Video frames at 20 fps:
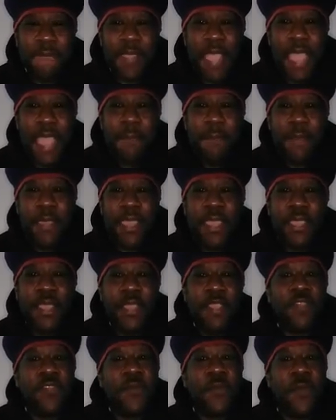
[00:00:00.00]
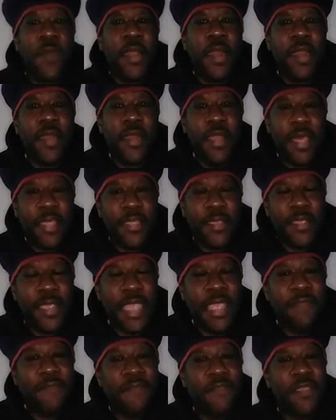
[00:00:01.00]
and be good to one another,
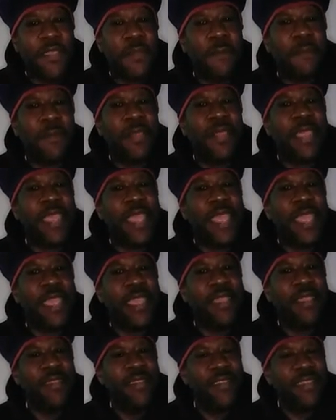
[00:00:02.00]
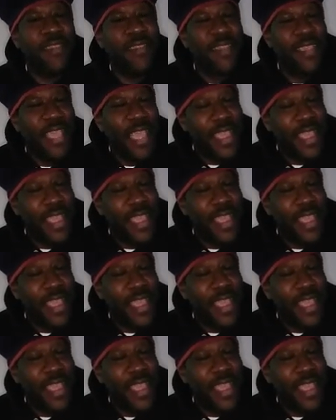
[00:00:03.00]
if you please.